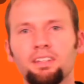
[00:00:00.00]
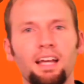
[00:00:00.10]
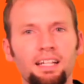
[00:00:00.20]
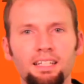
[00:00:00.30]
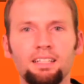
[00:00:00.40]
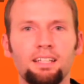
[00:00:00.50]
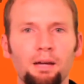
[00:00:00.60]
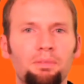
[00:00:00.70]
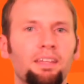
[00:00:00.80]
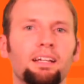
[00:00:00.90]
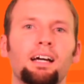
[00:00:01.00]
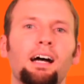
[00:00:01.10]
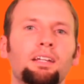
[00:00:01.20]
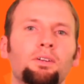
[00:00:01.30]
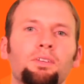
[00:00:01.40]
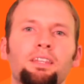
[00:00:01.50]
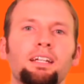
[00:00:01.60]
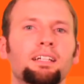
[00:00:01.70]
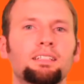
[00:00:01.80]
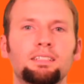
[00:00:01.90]
and lightning type thing. I, I don't
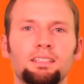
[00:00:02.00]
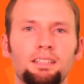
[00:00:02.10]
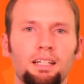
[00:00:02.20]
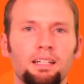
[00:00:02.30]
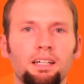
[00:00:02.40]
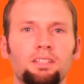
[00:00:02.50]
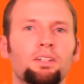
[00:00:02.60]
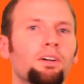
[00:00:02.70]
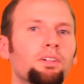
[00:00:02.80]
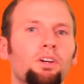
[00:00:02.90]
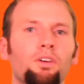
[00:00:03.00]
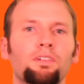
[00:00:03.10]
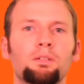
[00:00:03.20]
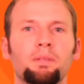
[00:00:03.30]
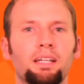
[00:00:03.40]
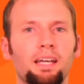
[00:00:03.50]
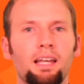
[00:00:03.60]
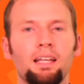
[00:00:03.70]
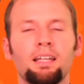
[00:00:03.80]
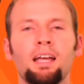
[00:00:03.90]
think it's just going to get turned over to
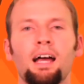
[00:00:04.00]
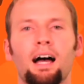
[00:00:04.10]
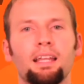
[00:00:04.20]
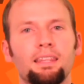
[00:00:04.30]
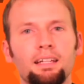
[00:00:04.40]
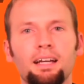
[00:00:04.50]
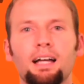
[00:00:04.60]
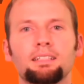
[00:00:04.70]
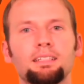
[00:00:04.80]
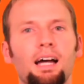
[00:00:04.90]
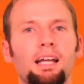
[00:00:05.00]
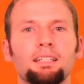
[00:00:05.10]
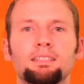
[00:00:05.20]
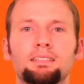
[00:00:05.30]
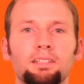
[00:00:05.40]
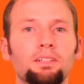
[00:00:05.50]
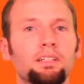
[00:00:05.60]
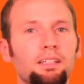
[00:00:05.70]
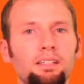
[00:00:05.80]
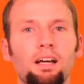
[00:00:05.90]
McKinnon. I think Asiata is still
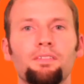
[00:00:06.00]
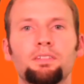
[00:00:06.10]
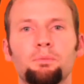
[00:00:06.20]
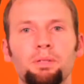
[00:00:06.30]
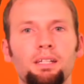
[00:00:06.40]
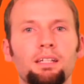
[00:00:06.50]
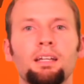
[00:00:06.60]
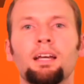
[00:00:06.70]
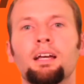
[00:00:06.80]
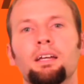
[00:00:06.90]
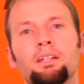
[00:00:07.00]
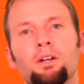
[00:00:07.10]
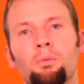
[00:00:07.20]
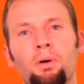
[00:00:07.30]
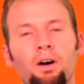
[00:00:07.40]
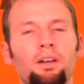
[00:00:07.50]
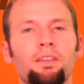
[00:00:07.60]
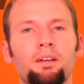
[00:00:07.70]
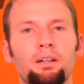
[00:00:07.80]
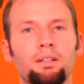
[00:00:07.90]
good enough to be you know part of
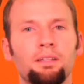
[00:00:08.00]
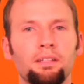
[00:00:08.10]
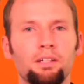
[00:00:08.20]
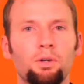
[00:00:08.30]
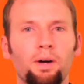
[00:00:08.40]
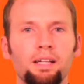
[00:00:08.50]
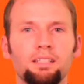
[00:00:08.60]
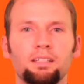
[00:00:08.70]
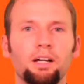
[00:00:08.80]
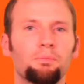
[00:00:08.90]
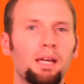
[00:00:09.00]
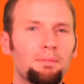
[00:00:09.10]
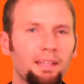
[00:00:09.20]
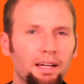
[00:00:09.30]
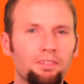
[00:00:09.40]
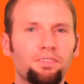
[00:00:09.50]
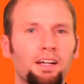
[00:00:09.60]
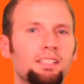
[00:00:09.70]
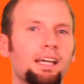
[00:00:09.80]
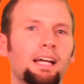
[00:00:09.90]
the the equation there. Maybe like a
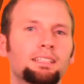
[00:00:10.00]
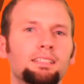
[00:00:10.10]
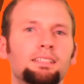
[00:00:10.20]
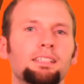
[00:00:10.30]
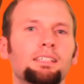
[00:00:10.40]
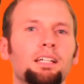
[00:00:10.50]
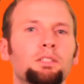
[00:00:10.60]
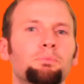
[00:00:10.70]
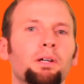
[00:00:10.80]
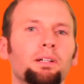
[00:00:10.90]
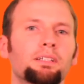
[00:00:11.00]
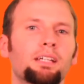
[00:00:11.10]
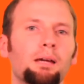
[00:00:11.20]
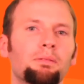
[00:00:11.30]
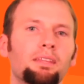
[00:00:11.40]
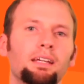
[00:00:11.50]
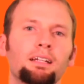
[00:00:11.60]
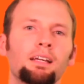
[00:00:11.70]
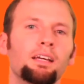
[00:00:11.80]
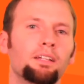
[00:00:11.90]
Fred Jackson, C.J. Spiller type
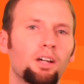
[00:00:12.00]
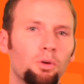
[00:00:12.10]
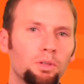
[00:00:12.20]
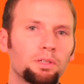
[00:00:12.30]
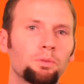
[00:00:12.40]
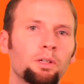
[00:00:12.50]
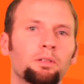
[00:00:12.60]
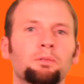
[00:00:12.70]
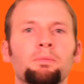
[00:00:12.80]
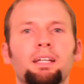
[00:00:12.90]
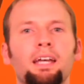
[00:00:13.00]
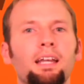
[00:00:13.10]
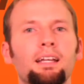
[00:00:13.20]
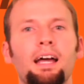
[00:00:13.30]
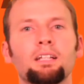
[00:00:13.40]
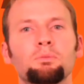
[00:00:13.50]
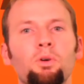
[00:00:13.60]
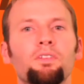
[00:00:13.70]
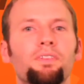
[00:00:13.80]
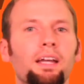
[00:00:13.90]
thing. You know where where McKinnon has
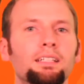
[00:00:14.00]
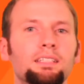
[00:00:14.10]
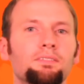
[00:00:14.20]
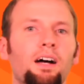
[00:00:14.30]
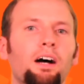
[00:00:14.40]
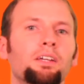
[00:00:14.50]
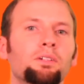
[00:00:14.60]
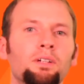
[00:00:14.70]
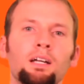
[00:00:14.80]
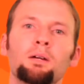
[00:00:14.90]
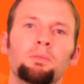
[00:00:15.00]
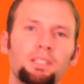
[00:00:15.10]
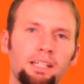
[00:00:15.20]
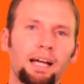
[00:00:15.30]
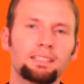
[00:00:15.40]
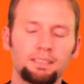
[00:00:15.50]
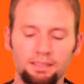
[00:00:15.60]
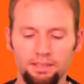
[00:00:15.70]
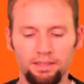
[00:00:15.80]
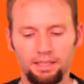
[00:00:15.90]
more fantasy value but Jackson
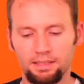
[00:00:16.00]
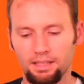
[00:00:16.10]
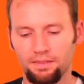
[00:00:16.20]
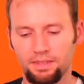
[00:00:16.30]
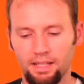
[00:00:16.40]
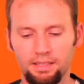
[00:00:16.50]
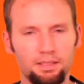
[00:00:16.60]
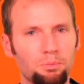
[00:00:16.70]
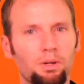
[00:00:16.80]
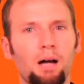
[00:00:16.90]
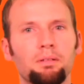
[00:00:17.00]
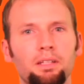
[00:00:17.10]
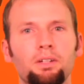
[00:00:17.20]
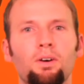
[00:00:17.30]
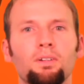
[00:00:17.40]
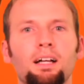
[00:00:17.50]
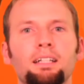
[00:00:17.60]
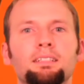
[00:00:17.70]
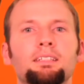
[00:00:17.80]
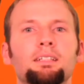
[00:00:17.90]
still gets enough touches and probably the goal
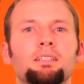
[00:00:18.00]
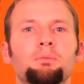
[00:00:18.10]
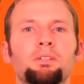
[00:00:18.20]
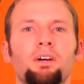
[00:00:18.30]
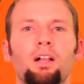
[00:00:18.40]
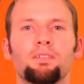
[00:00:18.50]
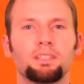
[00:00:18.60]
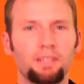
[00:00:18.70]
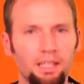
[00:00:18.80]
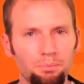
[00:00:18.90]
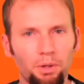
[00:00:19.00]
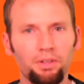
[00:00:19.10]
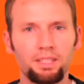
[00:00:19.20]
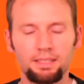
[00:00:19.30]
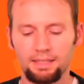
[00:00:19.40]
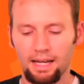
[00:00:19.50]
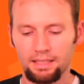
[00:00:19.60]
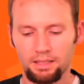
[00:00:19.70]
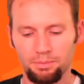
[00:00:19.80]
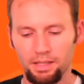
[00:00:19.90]
lines to, to be relevant. So I think both these
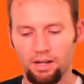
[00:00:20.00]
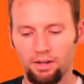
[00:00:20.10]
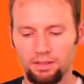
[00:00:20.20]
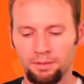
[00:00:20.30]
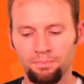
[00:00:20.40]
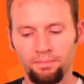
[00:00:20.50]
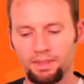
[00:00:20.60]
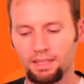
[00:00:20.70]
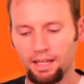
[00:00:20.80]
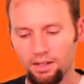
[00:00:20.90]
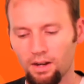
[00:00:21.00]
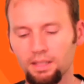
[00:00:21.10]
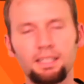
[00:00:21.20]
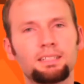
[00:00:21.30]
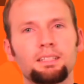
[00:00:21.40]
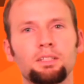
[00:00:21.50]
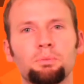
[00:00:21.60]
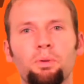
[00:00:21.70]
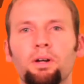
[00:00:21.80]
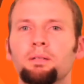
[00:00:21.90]
guys should be owned in all leagues at
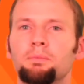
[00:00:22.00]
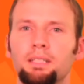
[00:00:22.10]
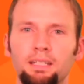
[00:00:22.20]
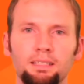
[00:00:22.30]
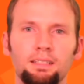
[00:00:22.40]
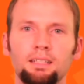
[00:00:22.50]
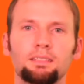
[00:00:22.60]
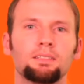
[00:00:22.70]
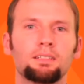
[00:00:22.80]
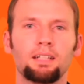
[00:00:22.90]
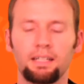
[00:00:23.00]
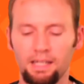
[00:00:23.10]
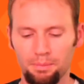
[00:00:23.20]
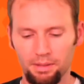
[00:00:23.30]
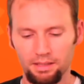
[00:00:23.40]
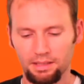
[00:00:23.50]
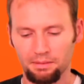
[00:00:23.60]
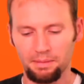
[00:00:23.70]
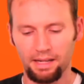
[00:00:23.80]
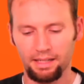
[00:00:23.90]
this point because it doesn't look like AP's
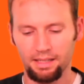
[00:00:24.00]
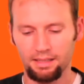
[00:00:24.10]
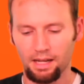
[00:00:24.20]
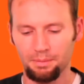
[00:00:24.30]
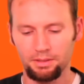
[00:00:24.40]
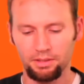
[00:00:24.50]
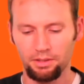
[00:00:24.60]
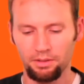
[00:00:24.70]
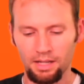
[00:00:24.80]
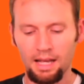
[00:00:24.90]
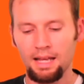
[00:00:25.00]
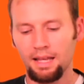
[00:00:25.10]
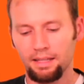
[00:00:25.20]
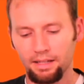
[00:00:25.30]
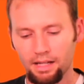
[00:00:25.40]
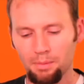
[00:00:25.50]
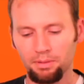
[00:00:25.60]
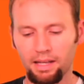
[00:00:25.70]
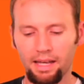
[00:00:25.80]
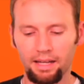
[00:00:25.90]
coming back anytime soon. And a
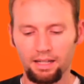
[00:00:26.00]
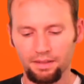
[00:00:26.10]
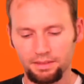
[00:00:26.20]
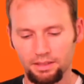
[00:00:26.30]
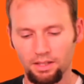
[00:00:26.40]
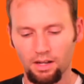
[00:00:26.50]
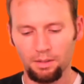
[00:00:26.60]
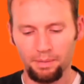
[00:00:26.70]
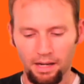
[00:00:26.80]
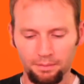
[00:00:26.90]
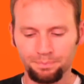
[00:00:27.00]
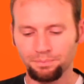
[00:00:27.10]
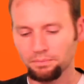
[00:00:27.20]
couple of handcuffs to talk about.